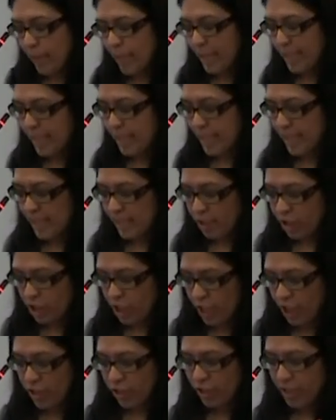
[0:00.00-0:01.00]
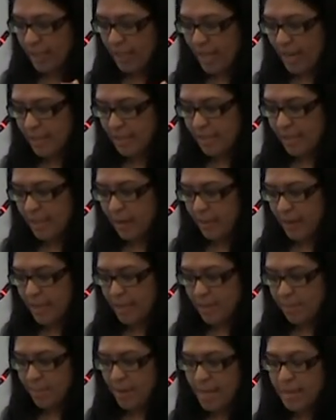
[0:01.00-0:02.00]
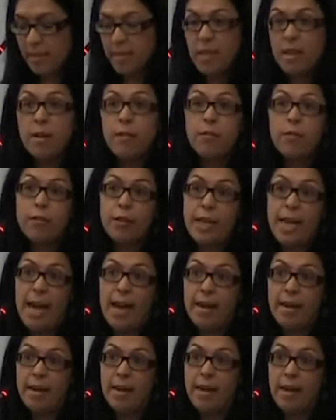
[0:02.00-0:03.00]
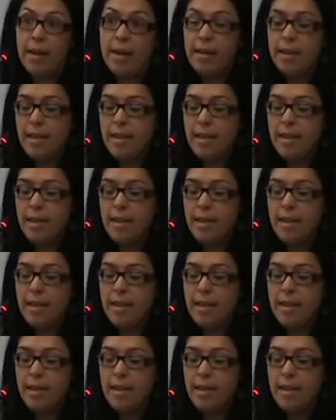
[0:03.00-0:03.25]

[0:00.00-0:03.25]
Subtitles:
this changing landscape has meant for Canada.